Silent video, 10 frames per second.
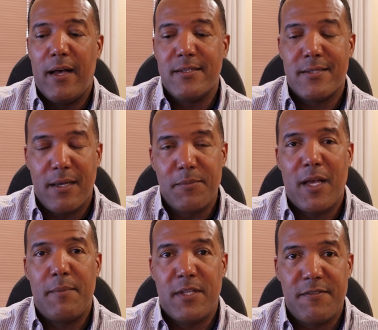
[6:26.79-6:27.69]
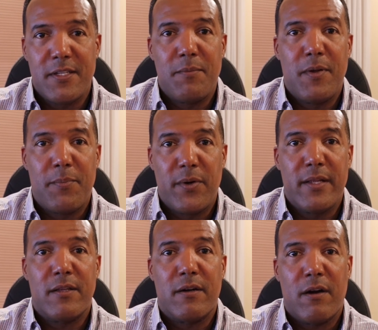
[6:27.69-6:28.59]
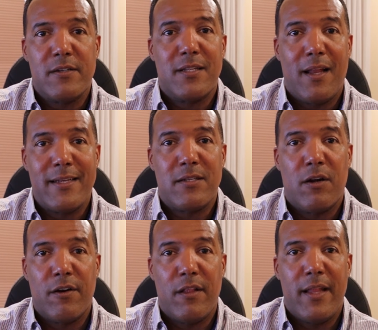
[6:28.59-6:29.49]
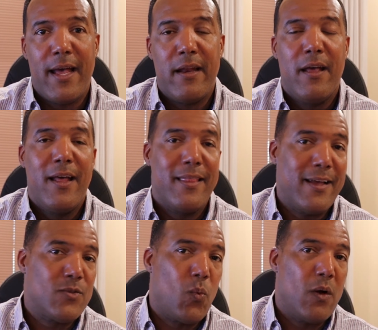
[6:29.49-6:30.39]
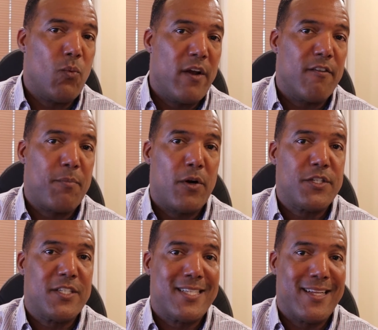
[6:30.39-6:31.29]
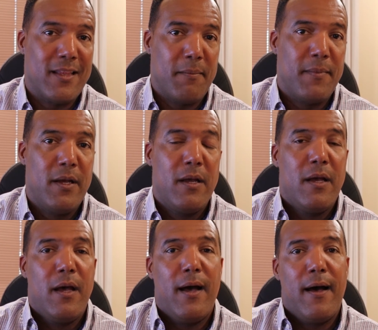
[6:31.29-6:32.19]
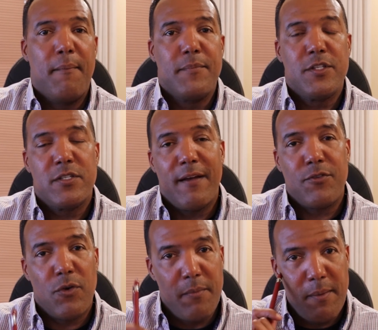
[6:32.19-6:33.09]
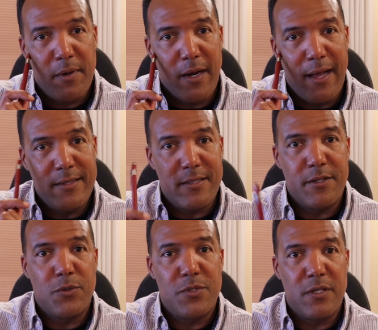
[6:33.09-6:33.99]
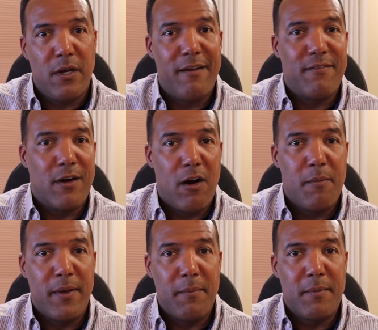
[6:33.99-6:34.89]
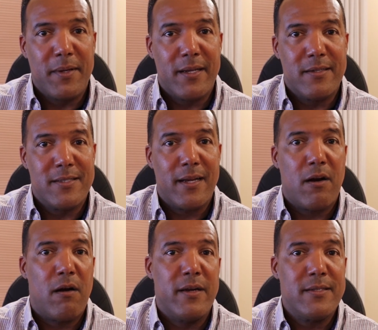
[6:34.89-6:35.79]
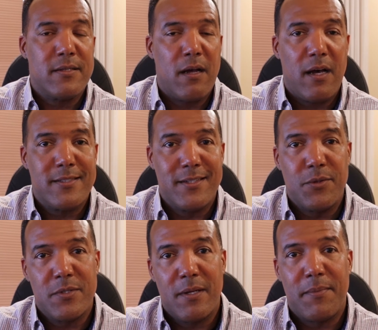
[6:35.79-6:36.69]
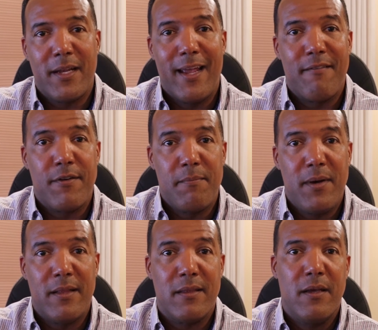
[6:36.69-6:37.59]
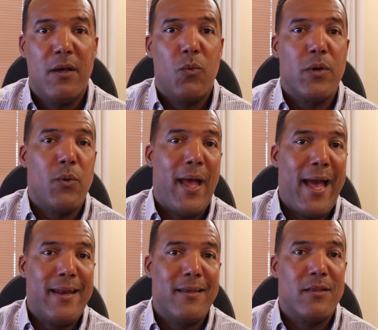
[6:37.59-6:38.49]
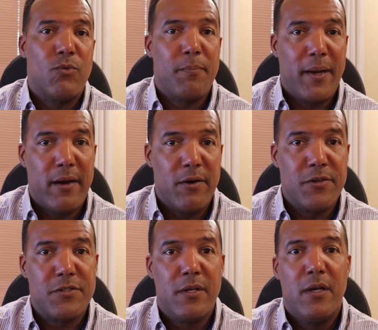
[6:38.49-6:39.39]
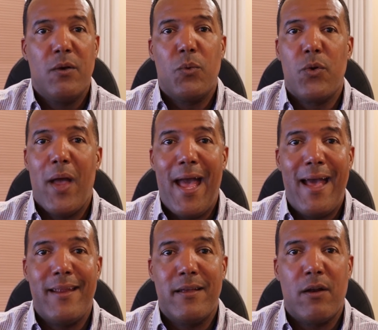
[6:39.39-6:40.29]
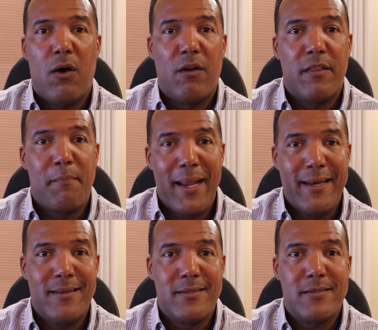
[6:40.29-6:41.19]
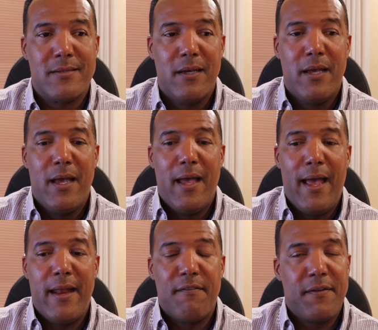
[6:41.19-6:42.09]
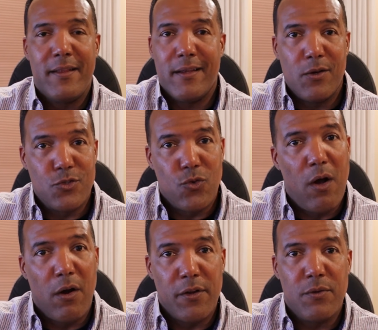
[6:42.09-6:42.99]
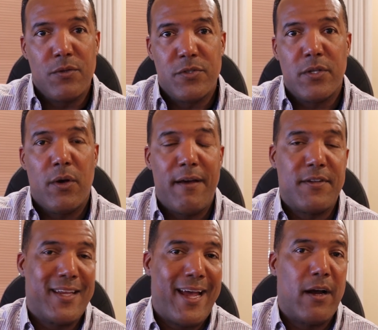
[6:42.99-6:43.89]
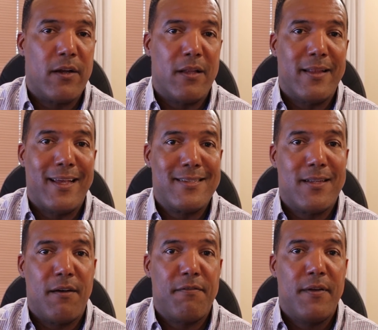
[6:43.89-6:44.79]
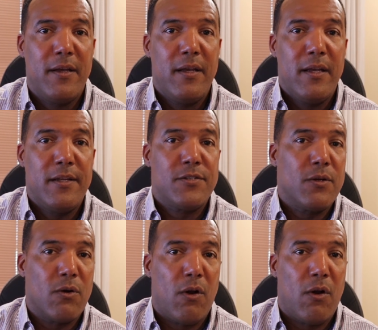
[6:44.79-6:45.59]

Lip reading: Sometimes I've seen people get their cars to last longer than that. That's one way of purchasing them. Just have to remember, guys, that you still have a car payment because that car is costing you something every month when you add in the repairs, when you add in all of the maintenance, and if anything goes wrong. You still have to calculate that stuff into your